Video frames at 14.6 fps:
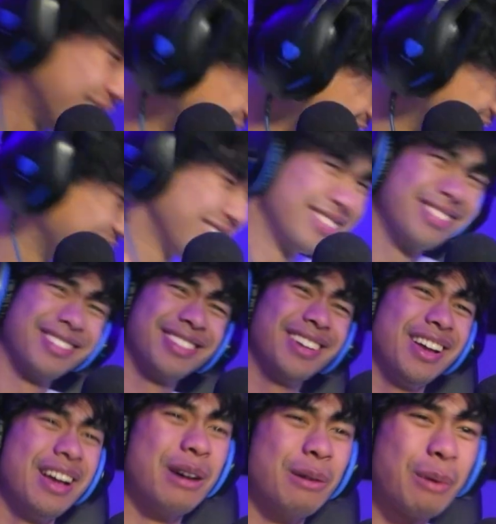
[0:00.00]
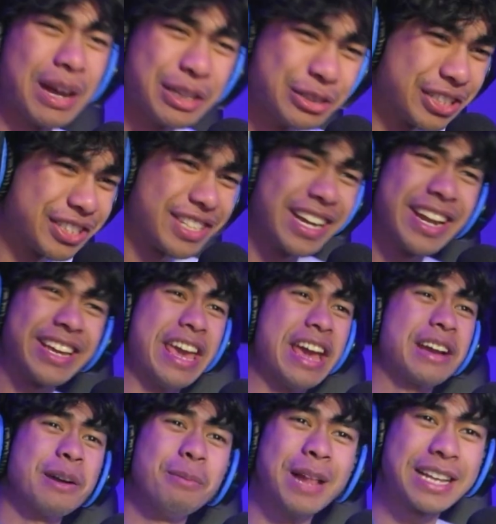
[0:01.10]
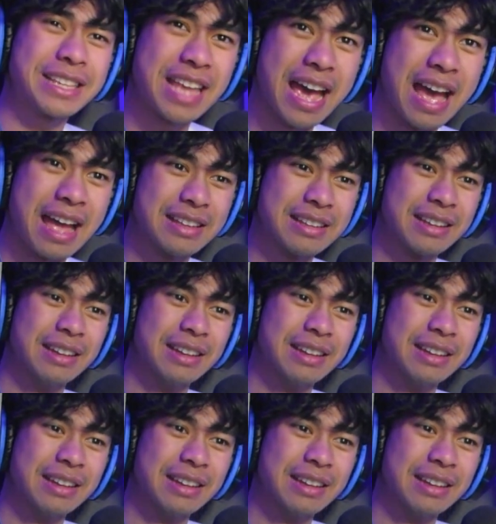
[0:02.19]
are you just gonna kick him like that?